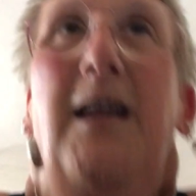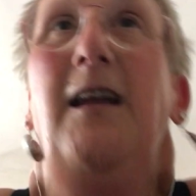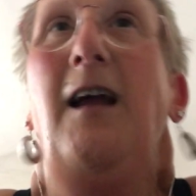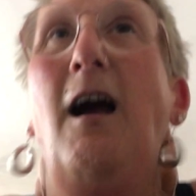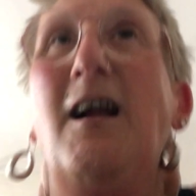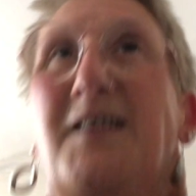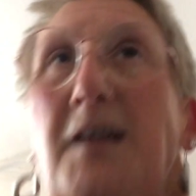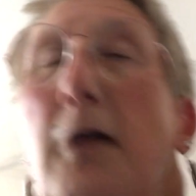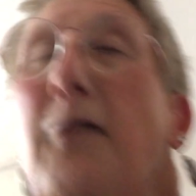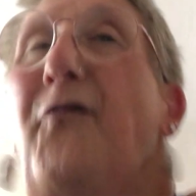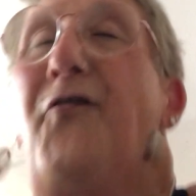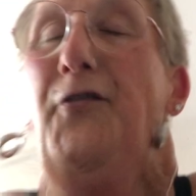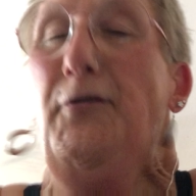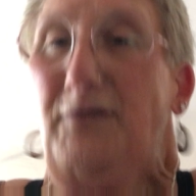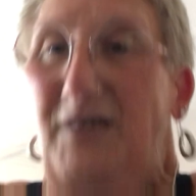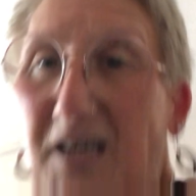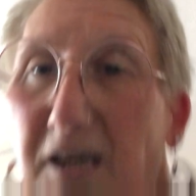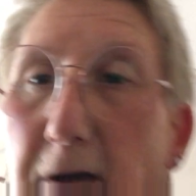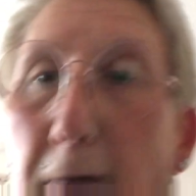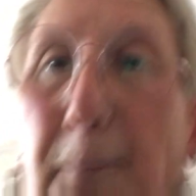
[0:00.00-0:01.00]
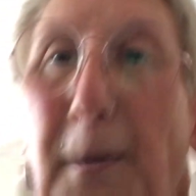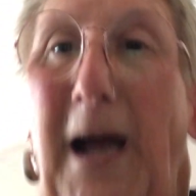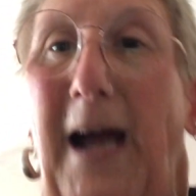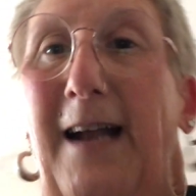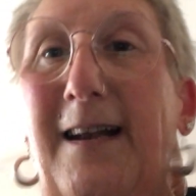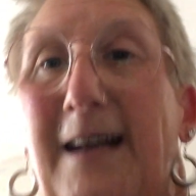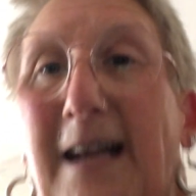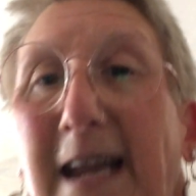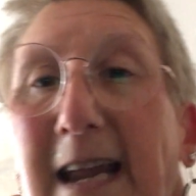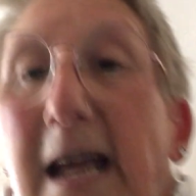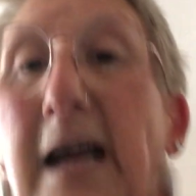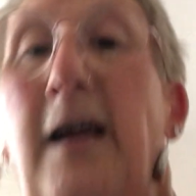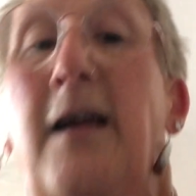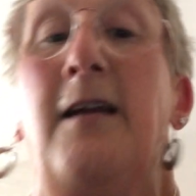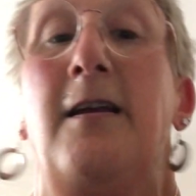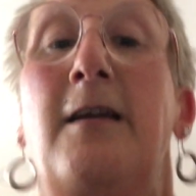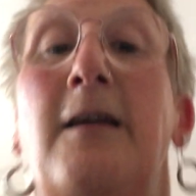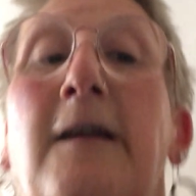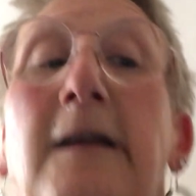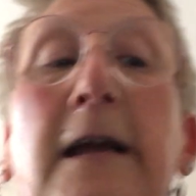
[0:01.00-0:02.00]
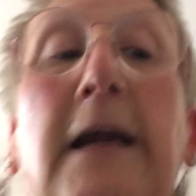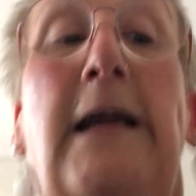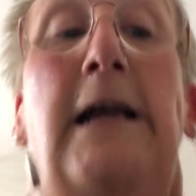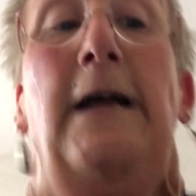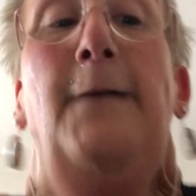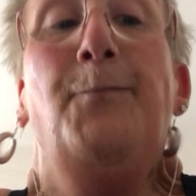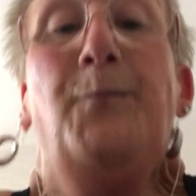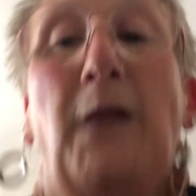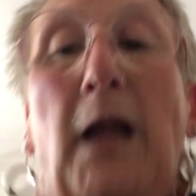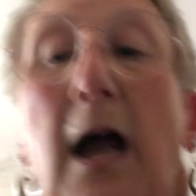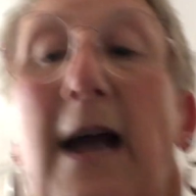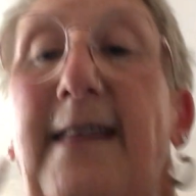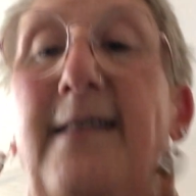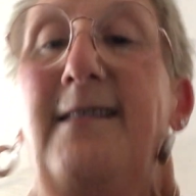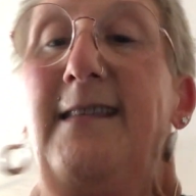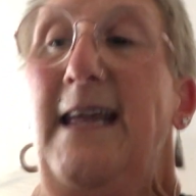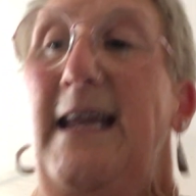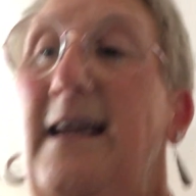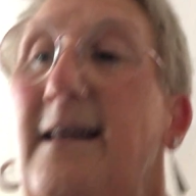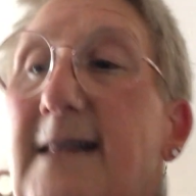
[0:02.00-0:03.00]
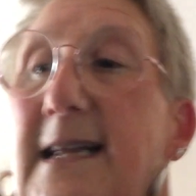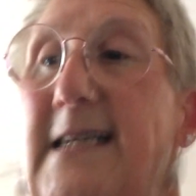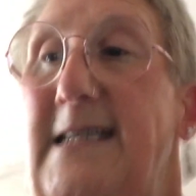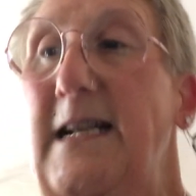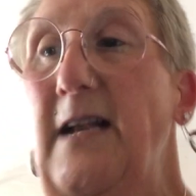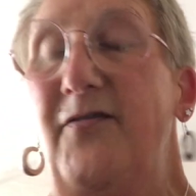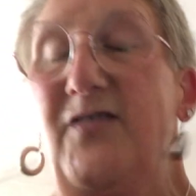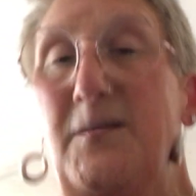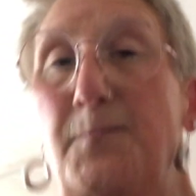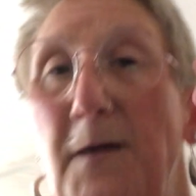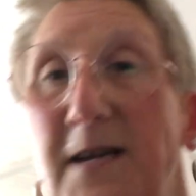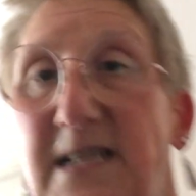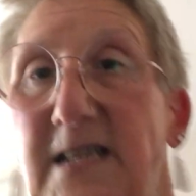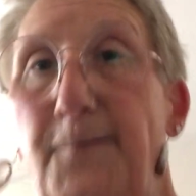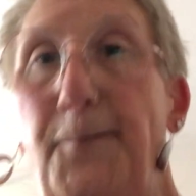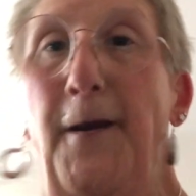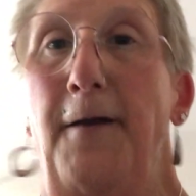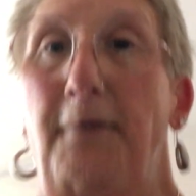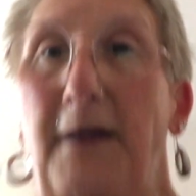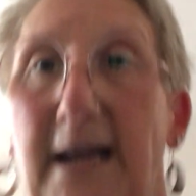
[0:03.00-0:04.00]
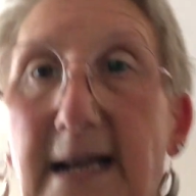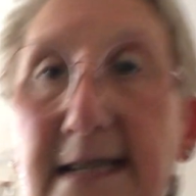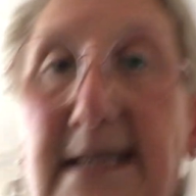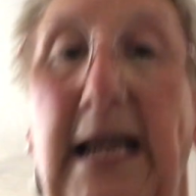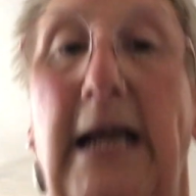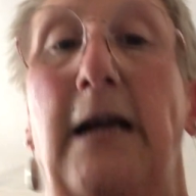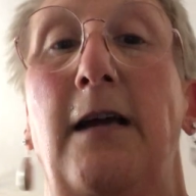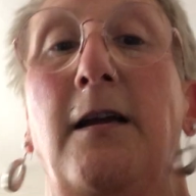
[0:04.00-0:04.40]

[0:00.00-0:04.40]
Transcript: I don't feel too badly. I think this lifts my spirits.